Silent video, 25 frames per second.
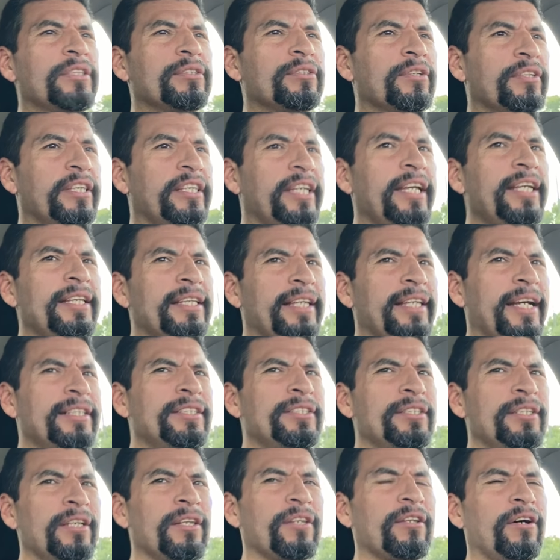so
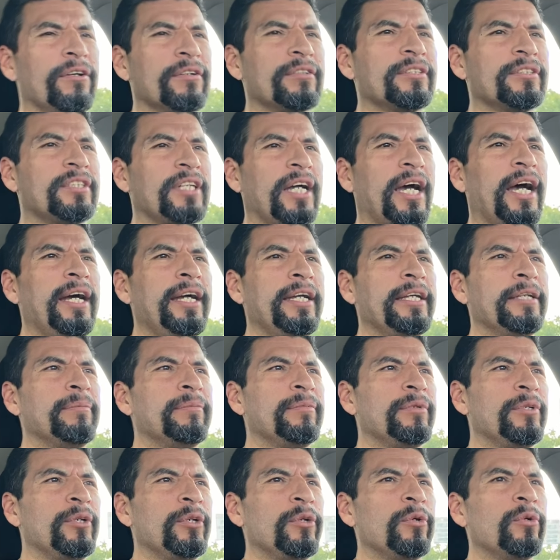that's a long
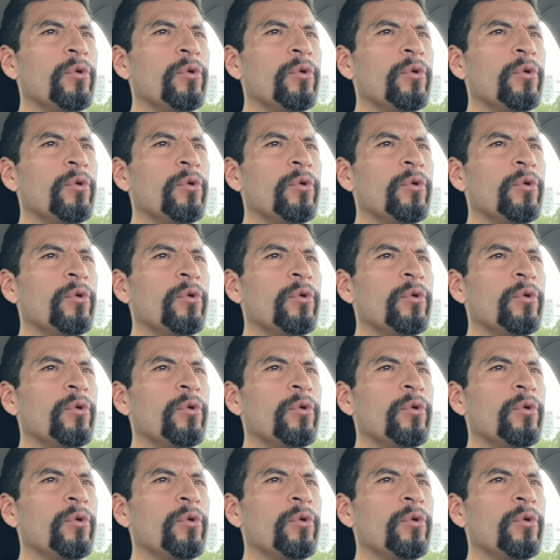time,